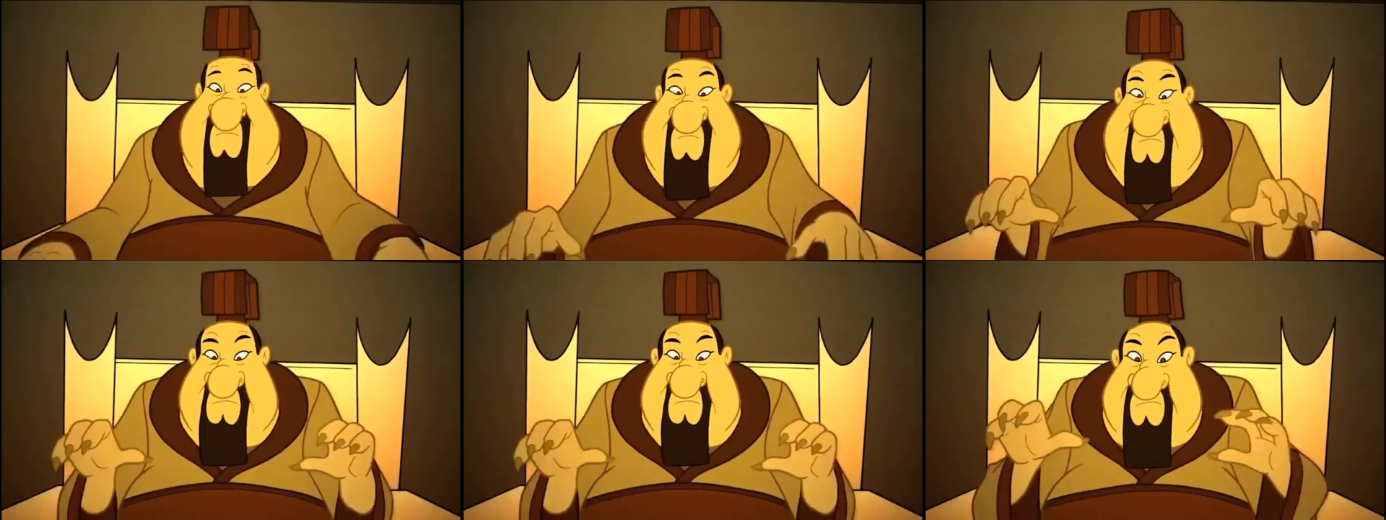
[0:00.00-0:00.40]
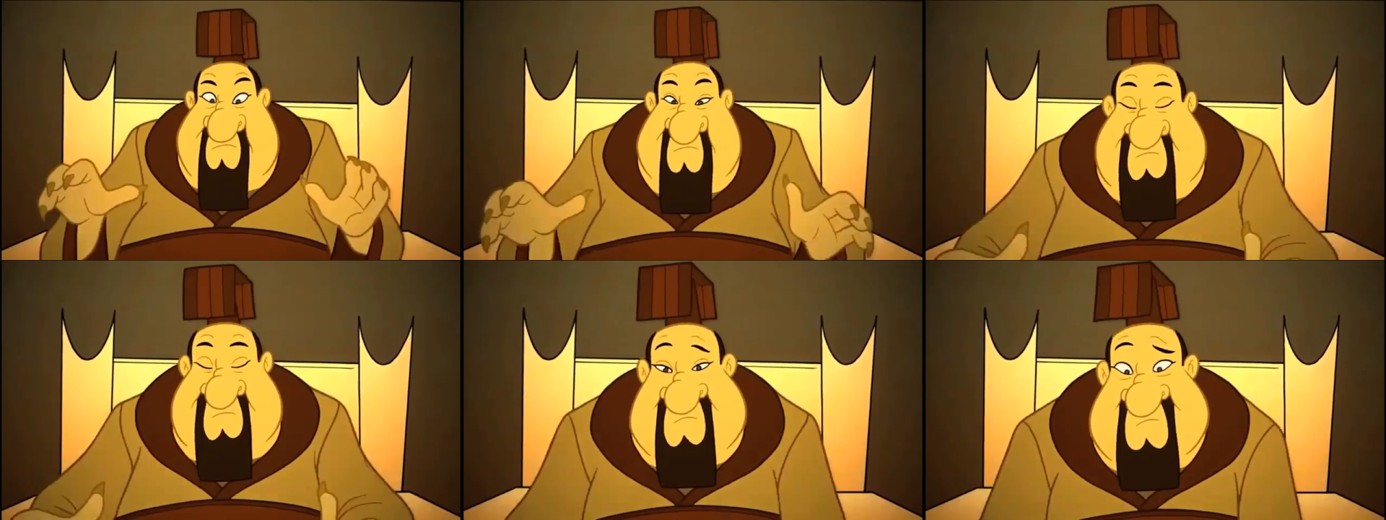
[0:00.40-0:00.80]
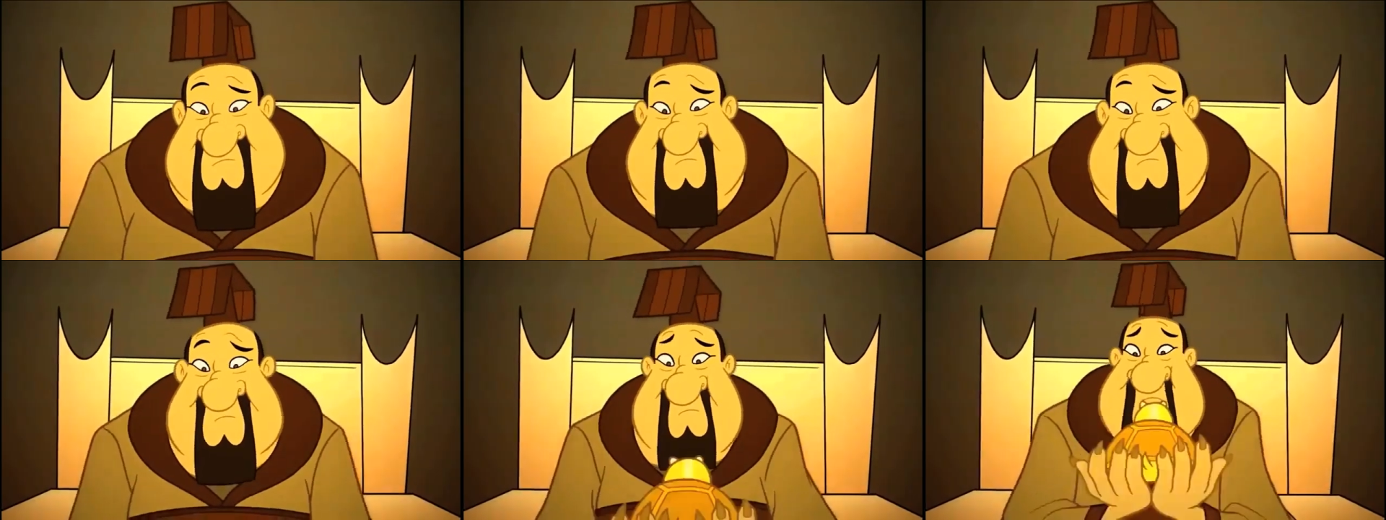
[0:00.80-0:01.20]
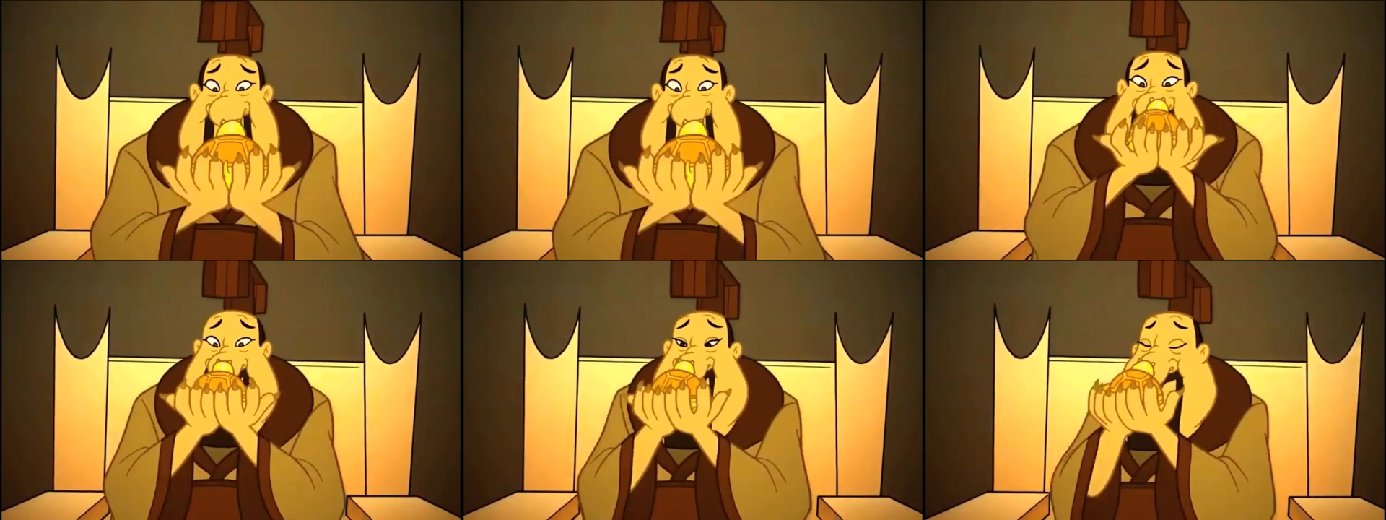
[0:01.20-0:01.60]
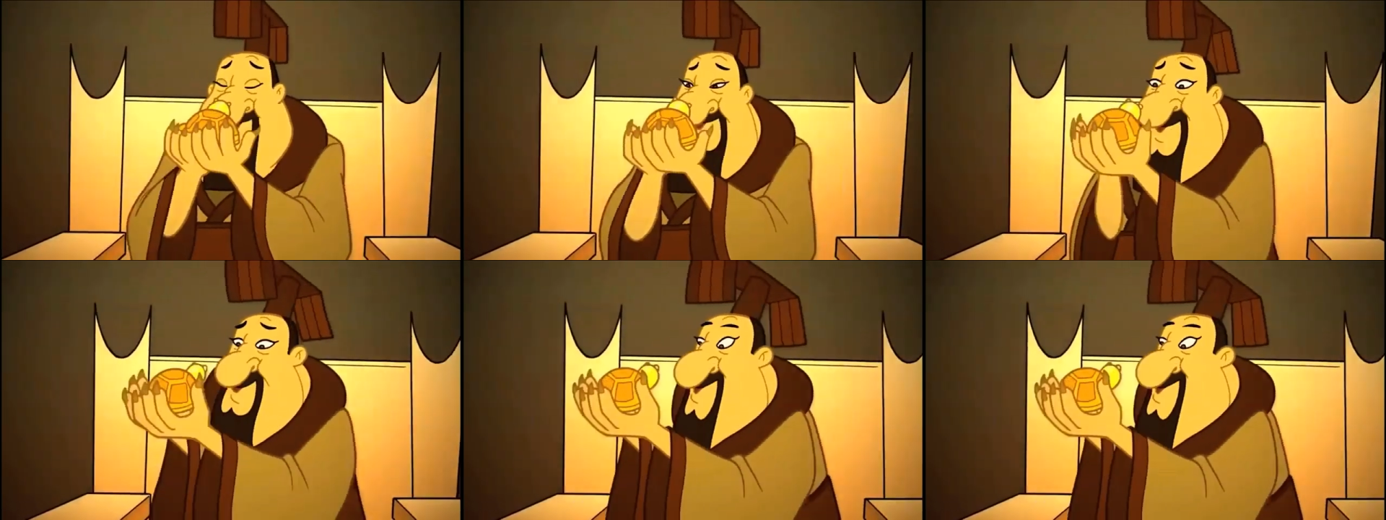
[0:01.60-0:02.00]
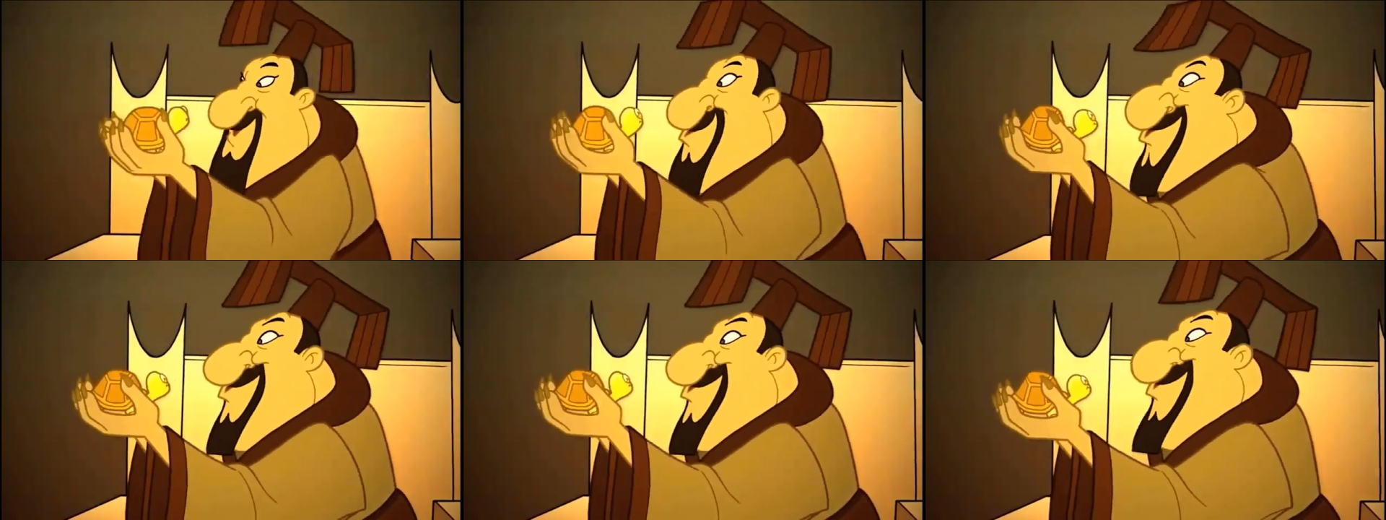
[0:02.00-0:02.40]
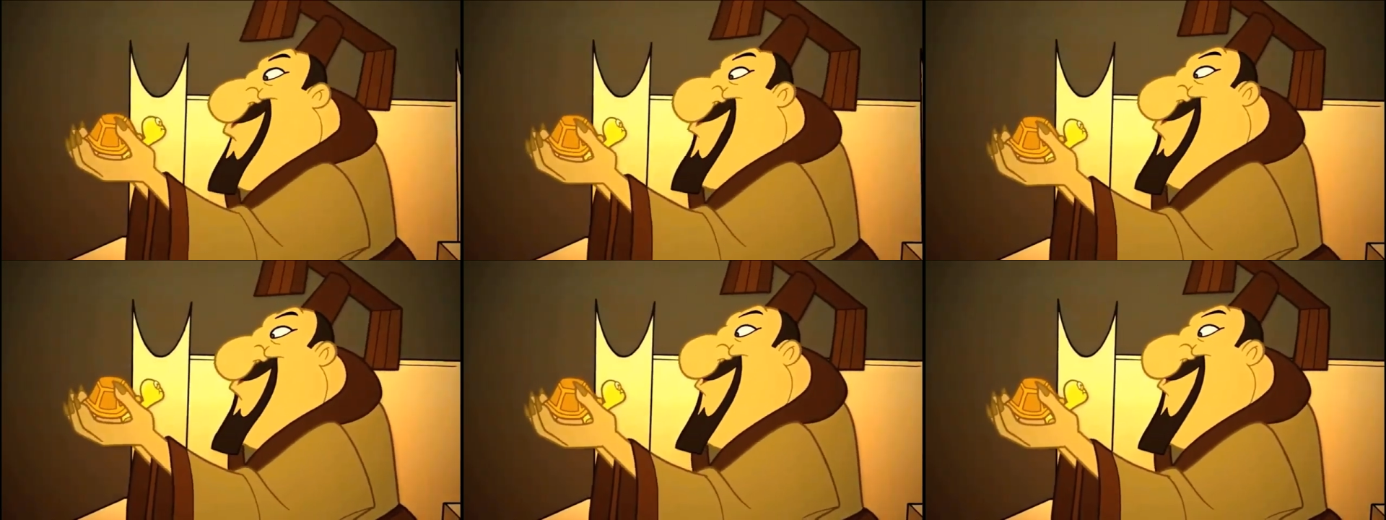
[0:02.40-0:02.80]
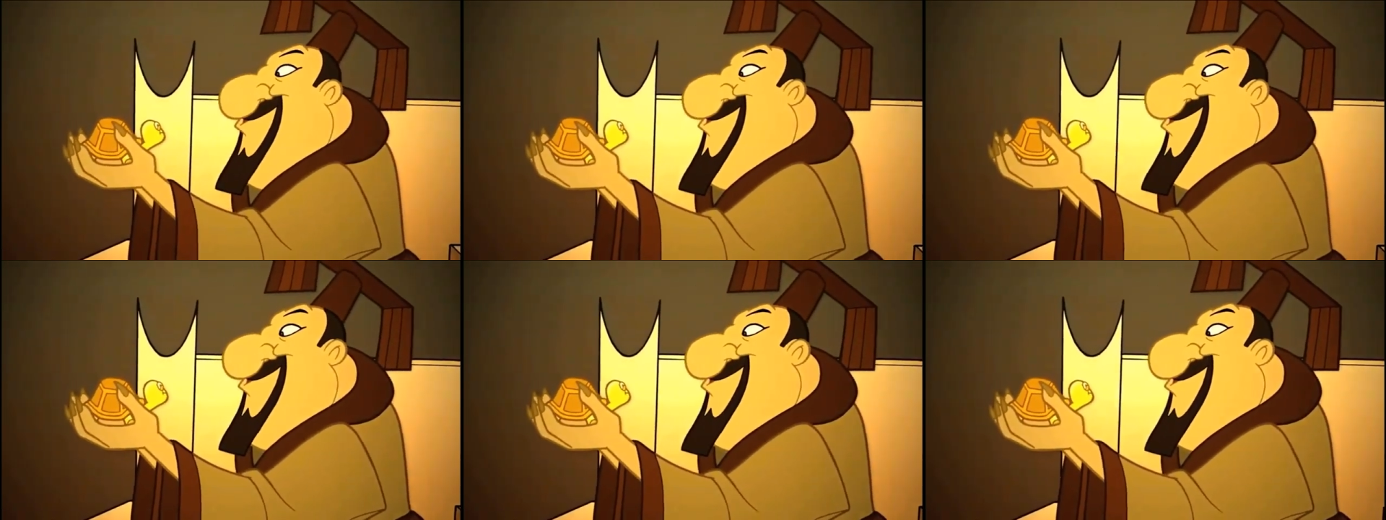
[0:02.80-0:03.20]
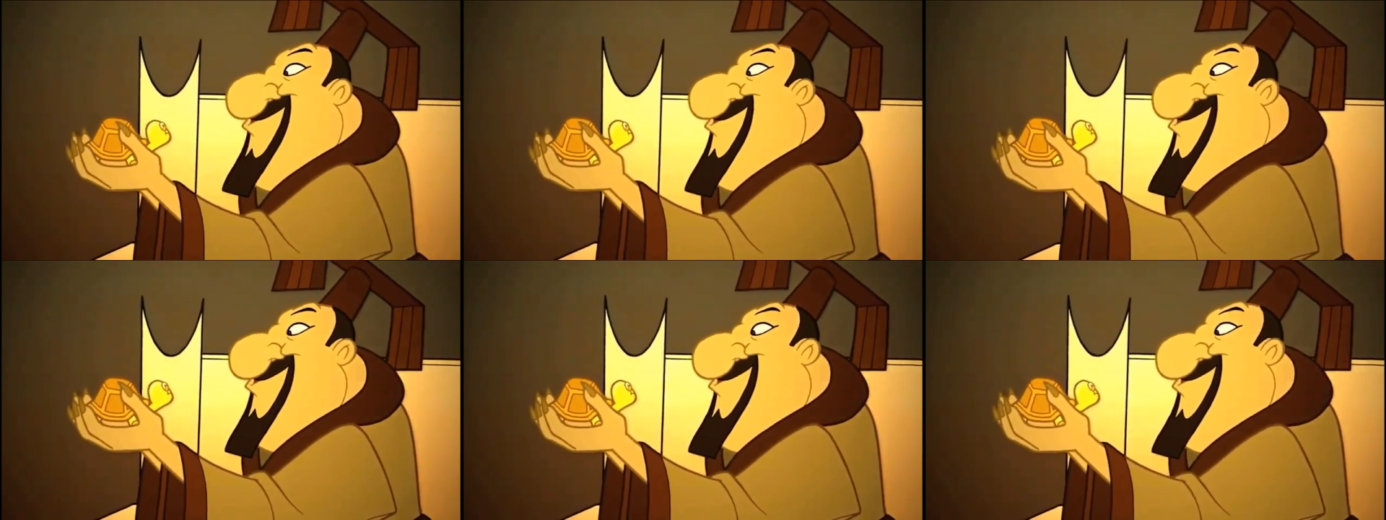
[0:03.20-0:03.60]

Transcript: (no speaker visible)